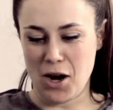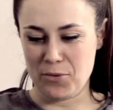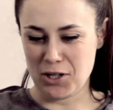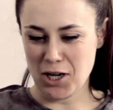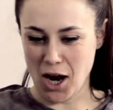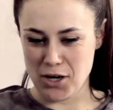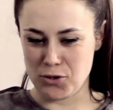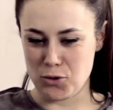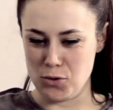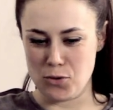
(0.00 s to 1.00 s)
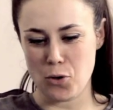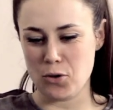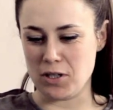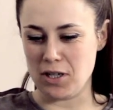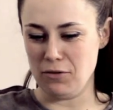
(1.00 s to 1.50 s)
I would like to
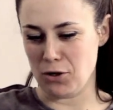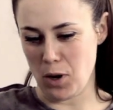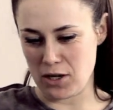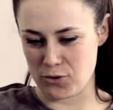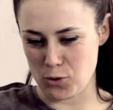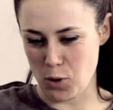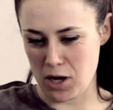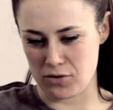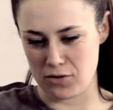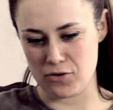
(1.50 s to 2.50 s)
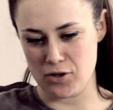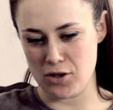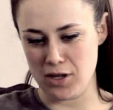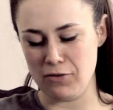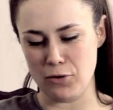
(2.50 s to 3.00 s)
cordially request your presence
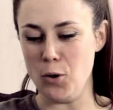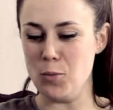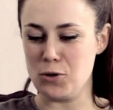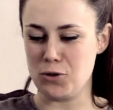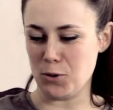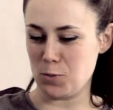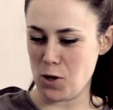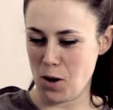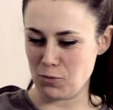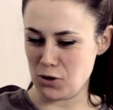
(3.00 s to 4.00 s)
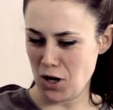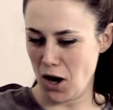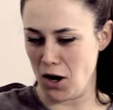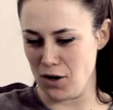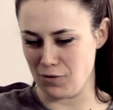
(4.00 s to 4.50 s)
in the living room at six p m
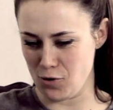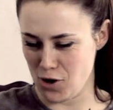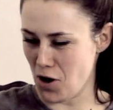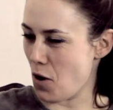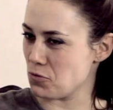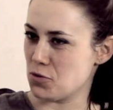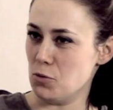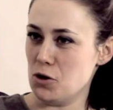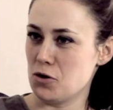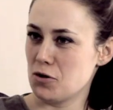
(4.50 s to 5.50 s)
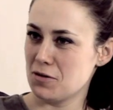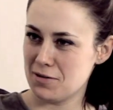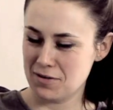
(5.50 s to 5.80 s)
today for an announcement.